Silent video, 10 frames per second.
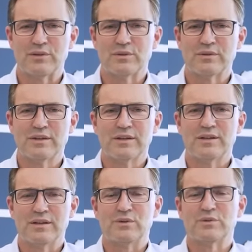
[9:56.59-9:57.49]
chief
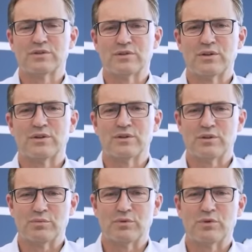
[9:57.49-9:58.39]
Thomas
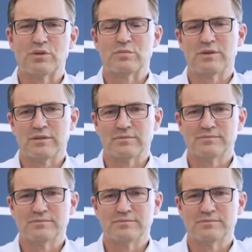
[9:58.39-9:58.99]
Schaefer said a fully